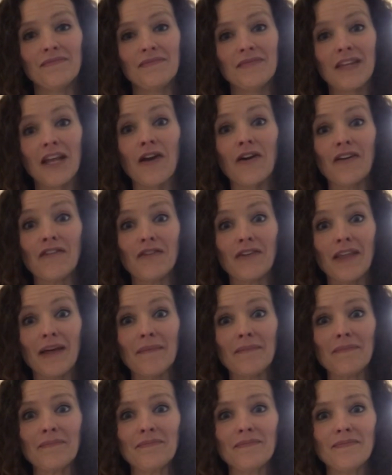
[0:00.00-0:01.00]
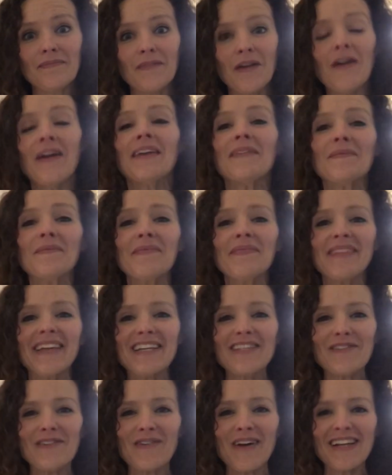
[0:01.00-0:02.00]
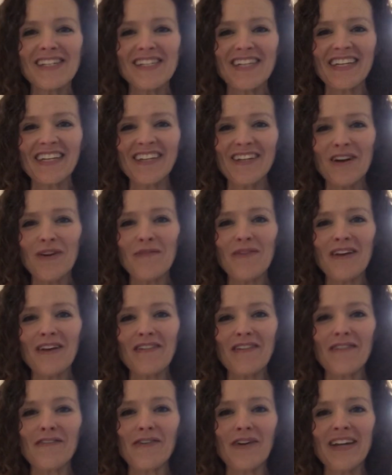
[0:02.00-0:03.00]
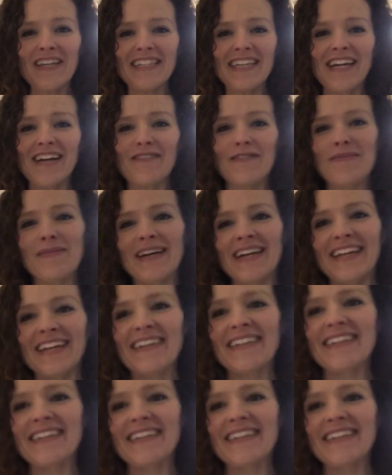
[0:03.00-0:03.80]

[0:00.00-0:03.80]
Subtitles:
caring for them. All right, thanks for watching. Hope you have a great day, everybody.